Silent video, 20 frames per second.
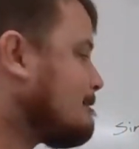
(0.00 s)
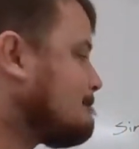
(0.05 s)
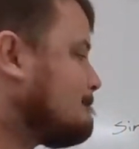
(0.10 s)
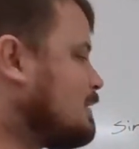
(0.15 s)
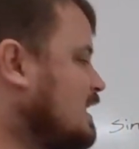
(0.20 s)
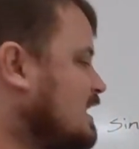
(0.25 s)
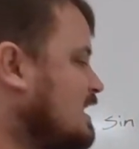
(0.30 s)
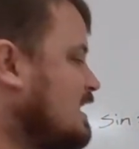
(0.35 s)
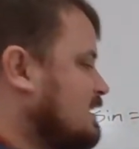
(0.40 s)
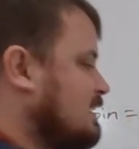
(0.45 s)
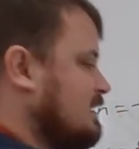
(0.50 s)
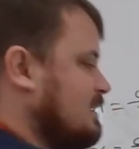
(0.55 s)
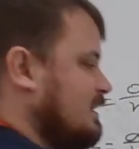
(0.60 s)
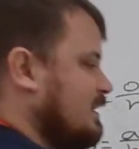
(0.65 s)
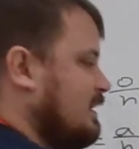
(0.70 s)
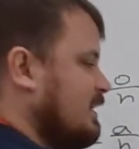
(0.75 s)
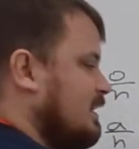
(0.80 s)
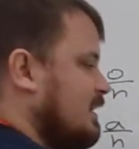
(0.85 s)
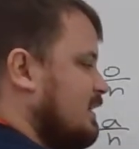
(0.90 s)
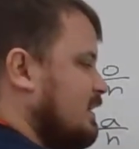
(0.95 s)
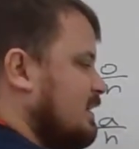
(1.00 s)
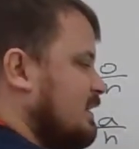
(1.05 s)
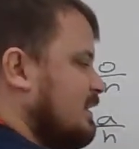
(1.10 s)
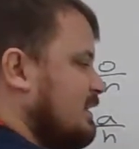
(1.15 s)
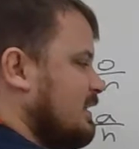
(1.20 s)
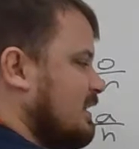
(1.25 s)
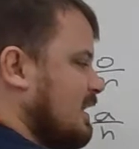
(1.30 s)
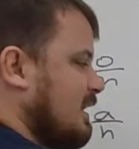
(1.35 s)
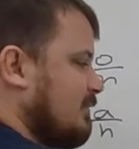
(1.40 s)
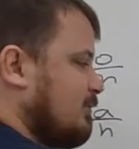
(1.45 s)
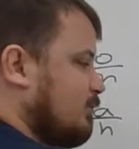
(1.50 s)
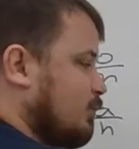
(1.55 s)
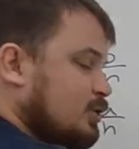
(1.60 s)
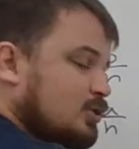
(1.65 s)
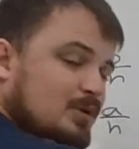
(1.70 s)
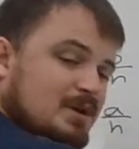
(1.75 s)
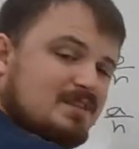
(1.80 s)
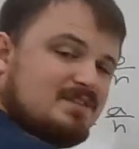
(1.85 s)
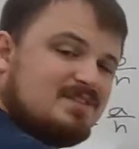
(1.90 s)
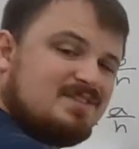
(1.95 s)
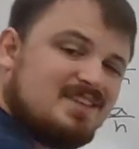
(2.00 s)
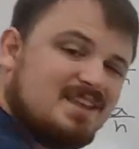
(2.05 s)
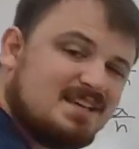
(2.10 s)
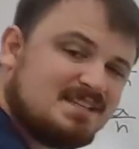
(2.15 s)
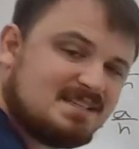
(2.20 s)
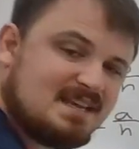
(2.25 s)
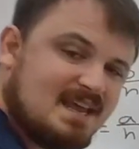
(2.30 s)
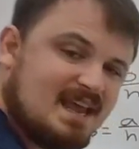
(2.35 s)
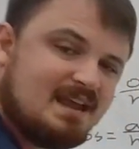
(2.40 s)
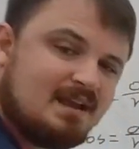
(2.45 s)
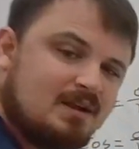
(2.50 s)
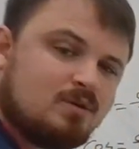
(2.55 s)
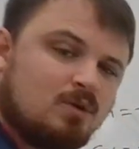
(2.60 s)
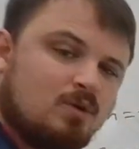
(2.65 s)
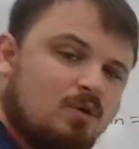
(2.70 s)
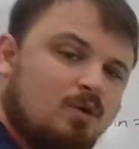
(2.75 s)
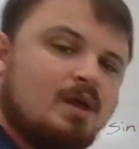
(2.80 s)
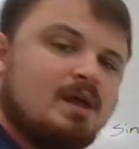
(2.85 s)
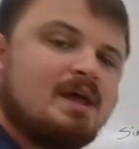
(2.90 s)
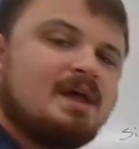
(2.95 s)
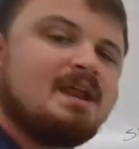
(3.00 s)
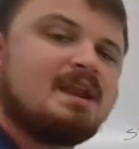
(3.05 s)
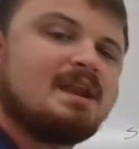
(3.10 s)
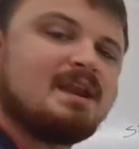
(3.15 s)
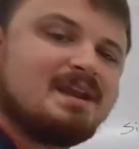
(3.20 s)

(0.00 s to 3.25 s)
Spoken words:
But if we're doing this angle,